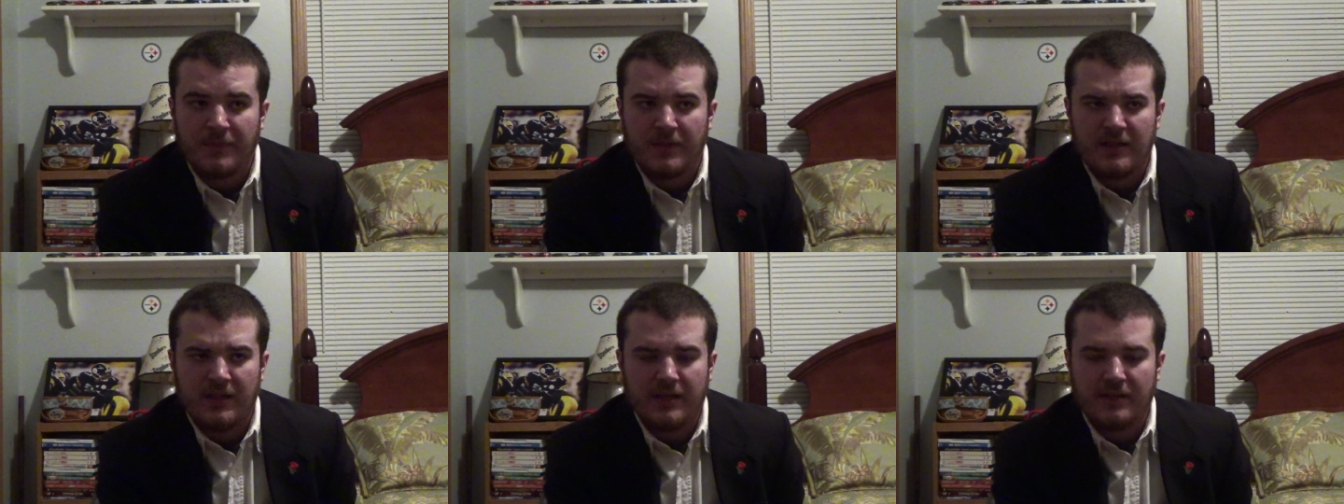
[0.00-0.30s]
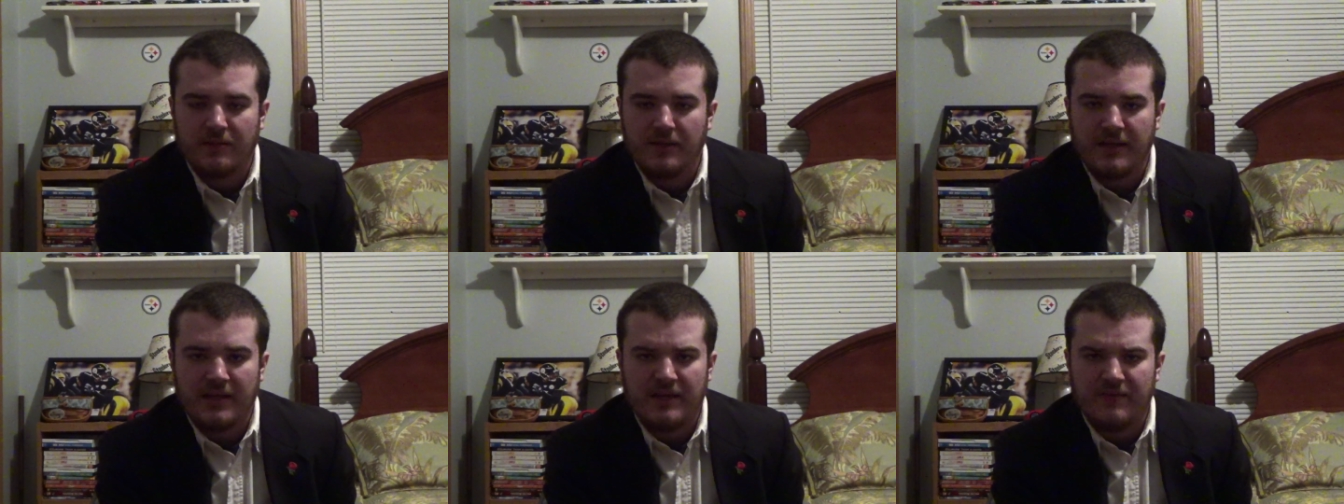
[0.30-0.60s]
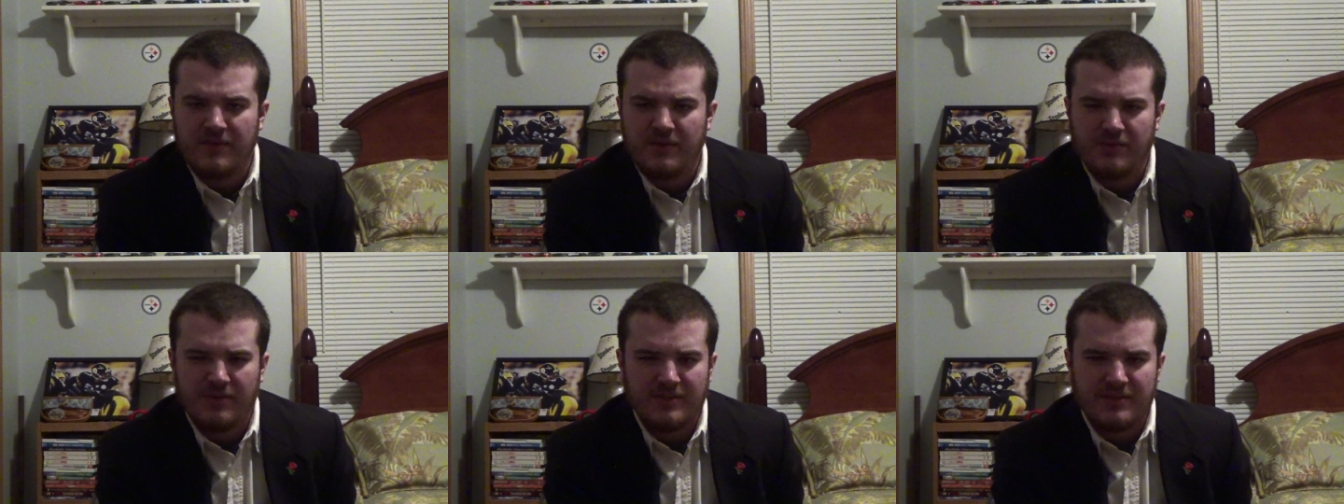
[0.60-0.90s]
like late
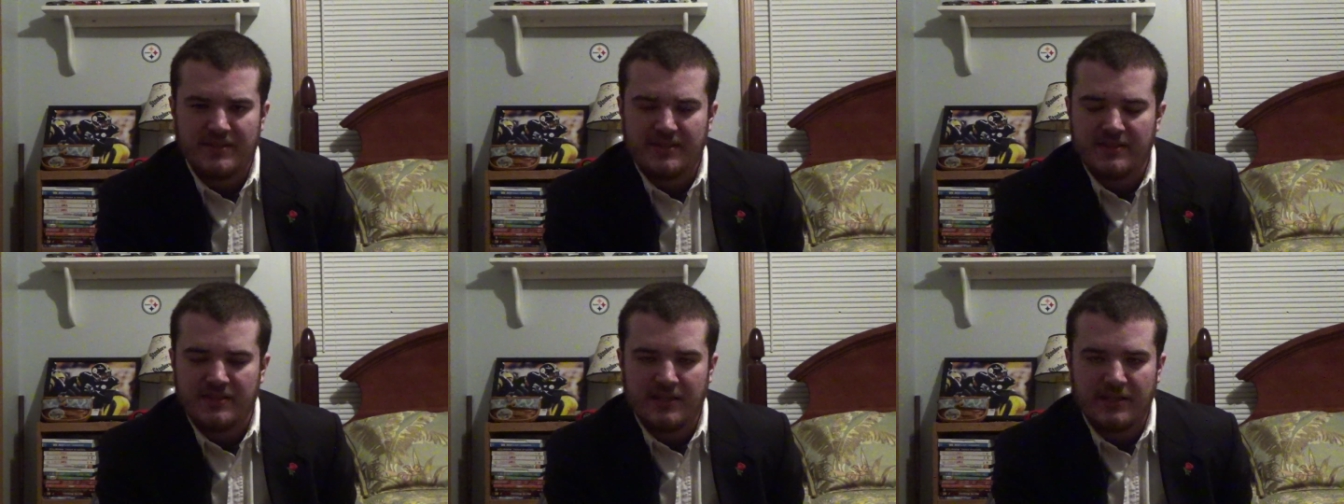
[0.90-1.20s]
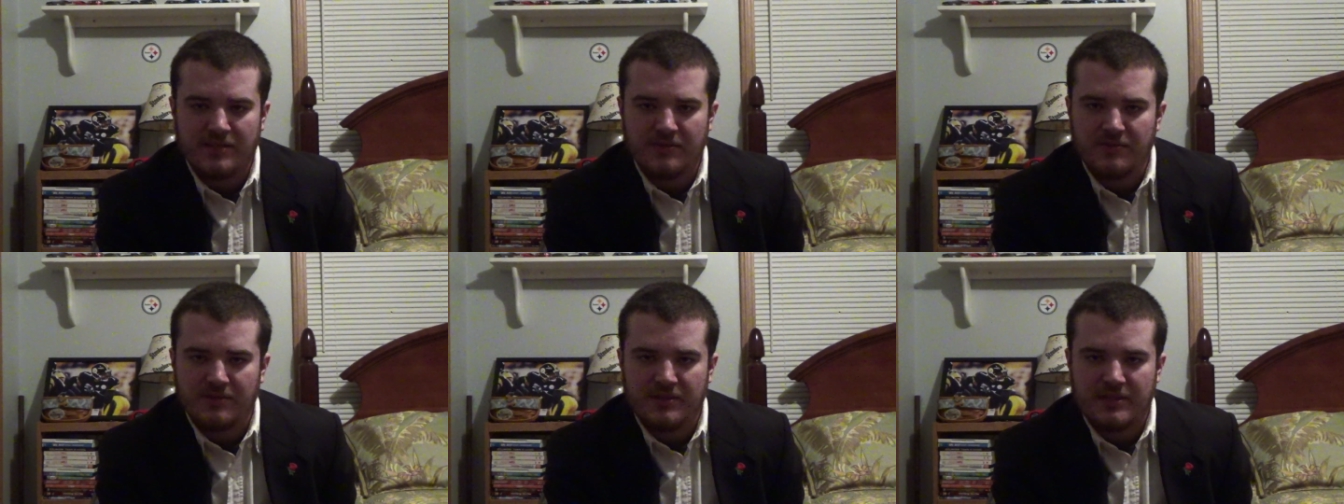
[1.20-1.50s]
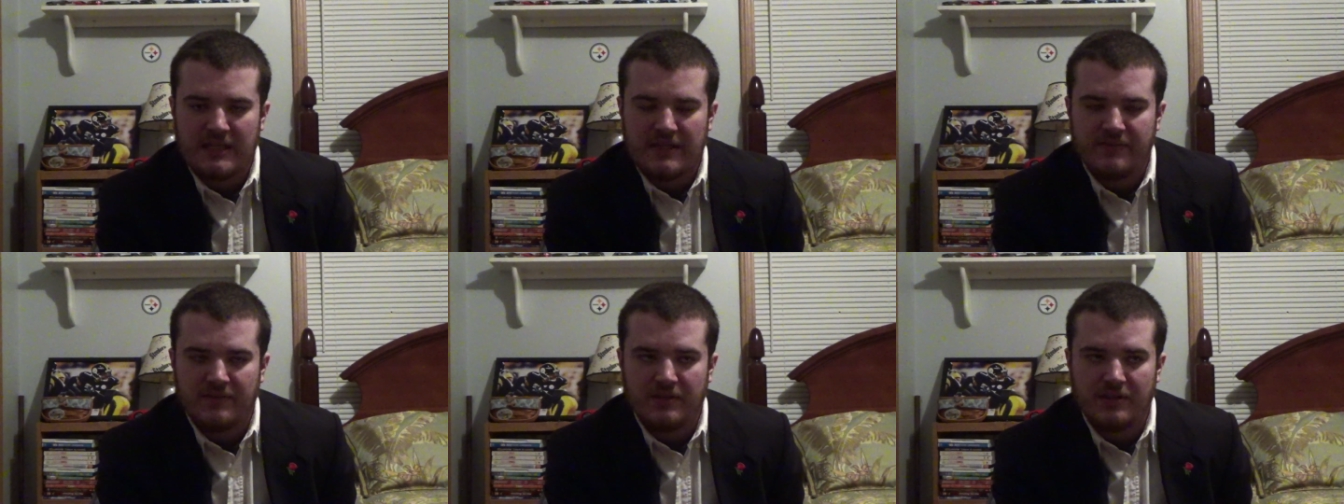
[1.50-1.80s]
evening around 6 or
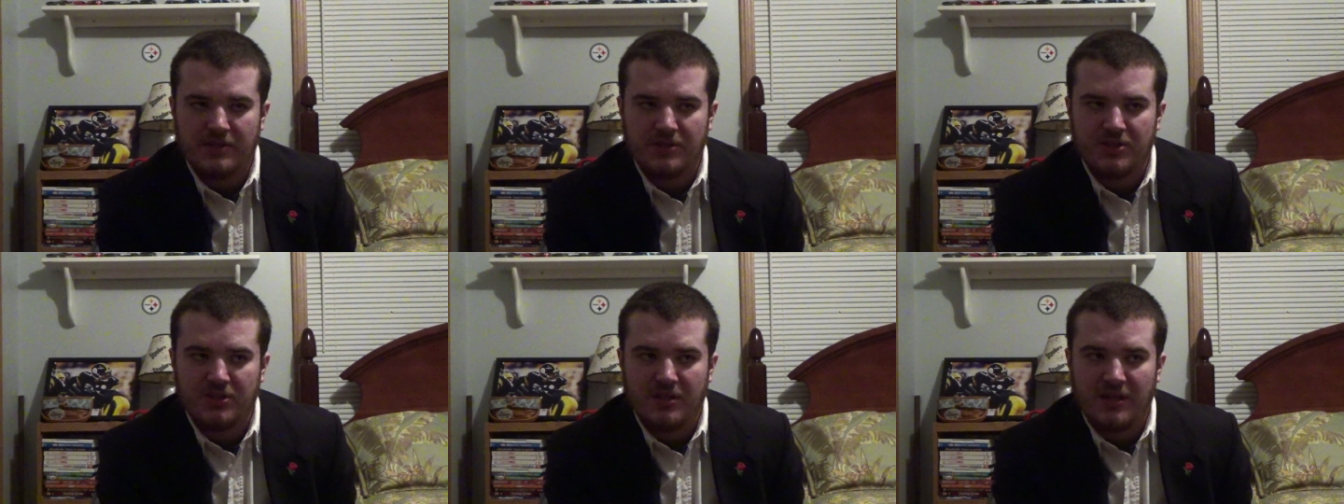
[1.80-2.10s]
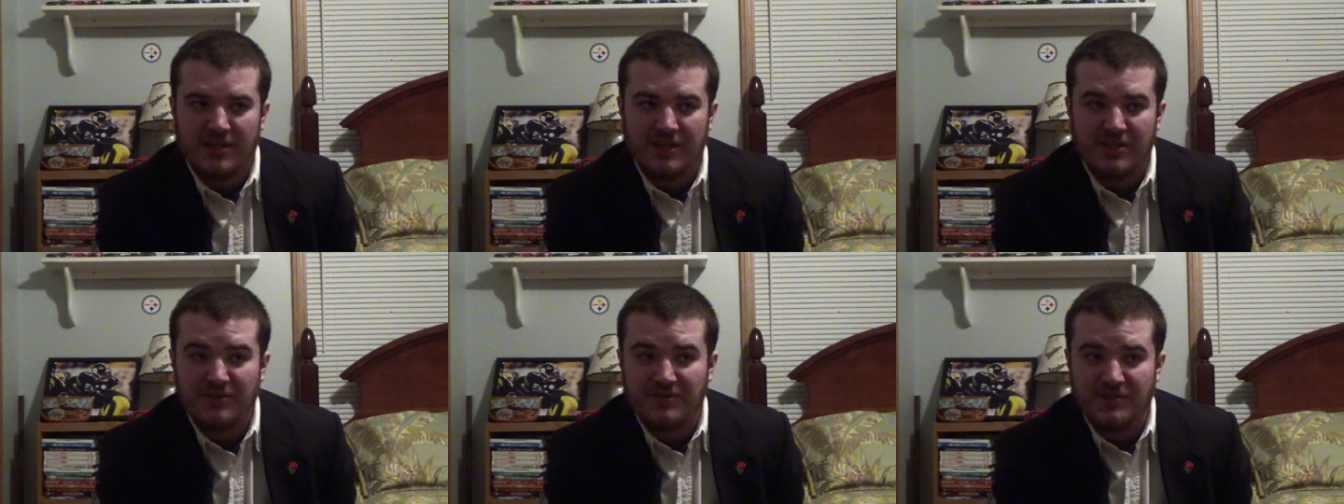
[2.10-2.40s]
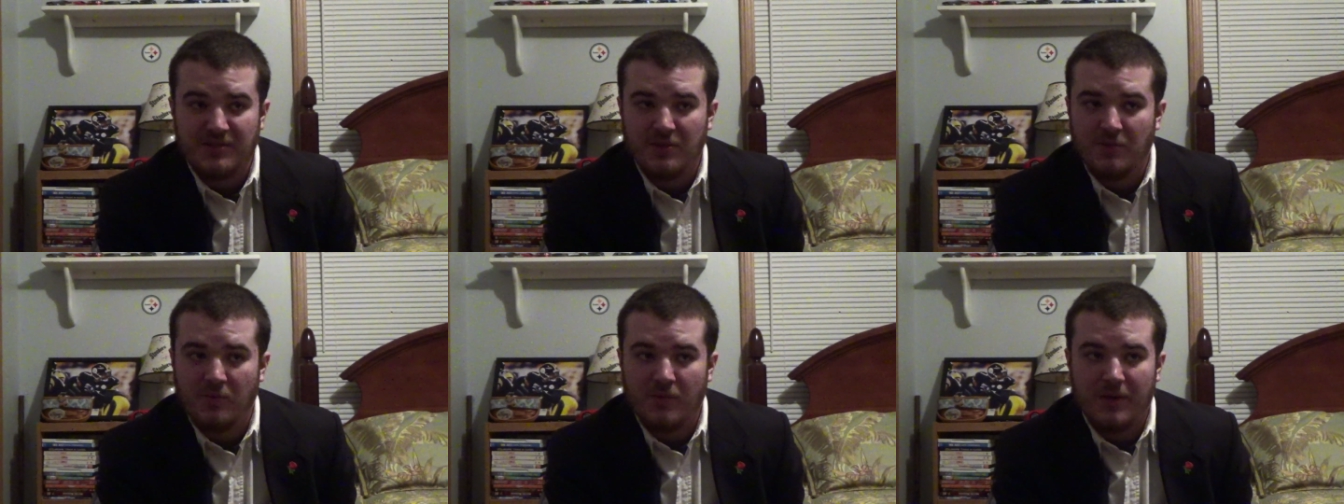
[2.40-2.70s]
7 ish. I could have
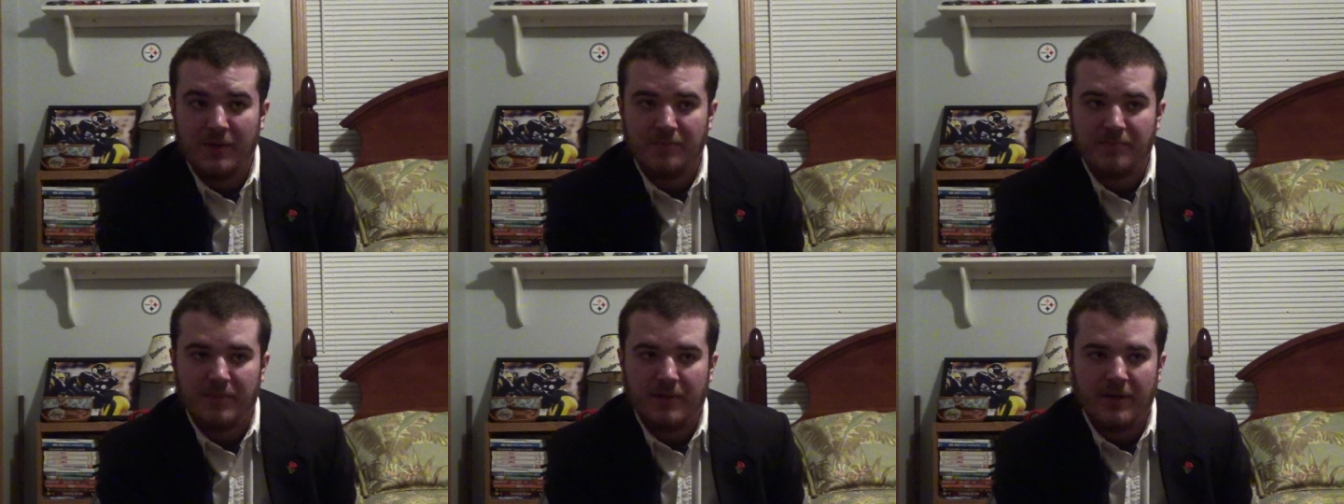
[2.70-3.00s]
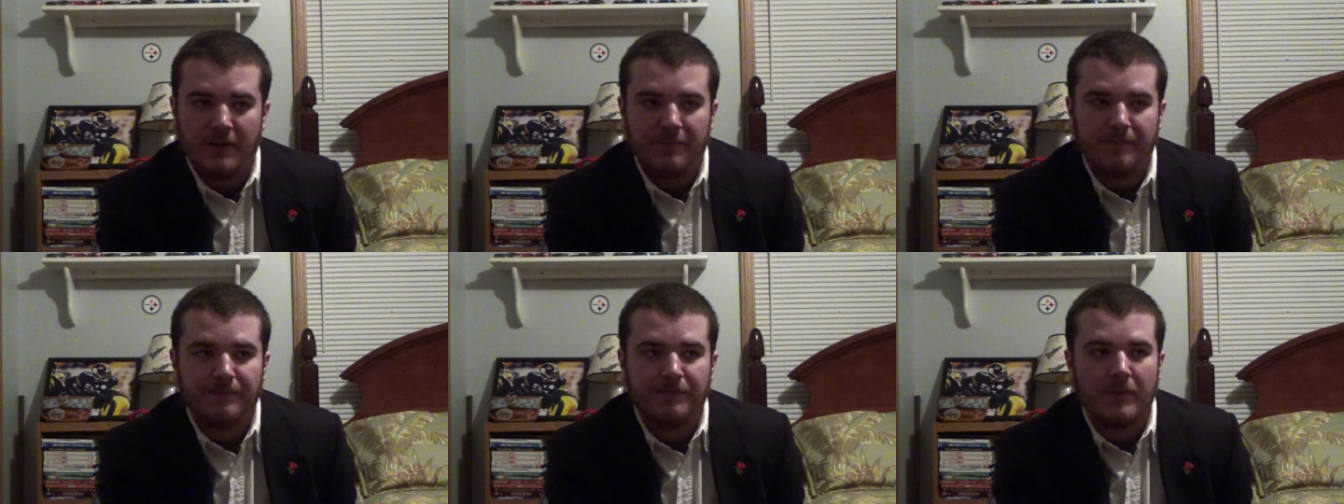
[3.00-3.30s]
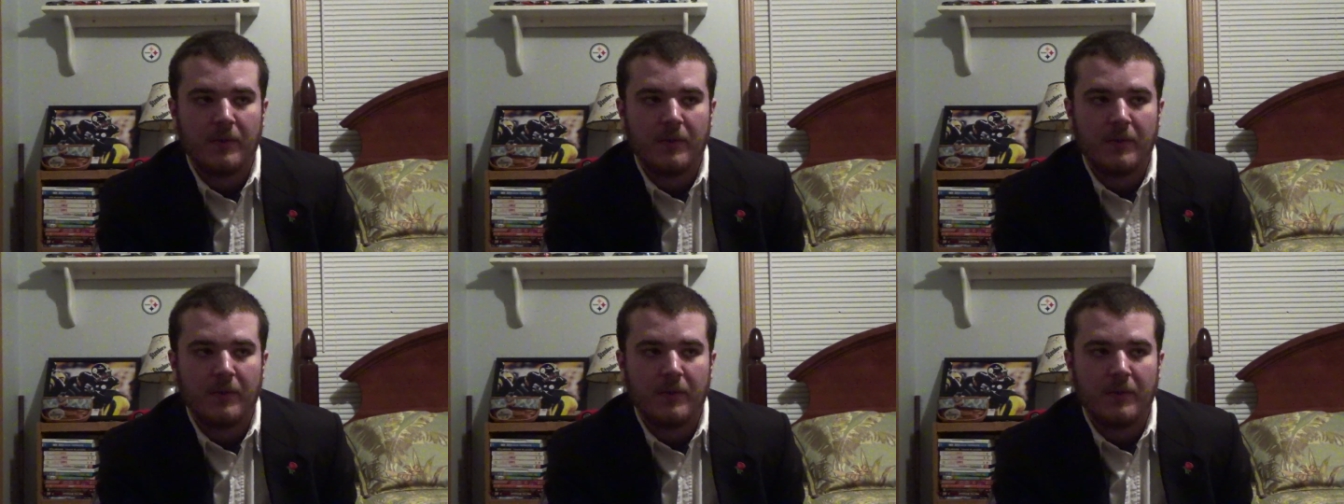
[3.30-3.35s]
still went, but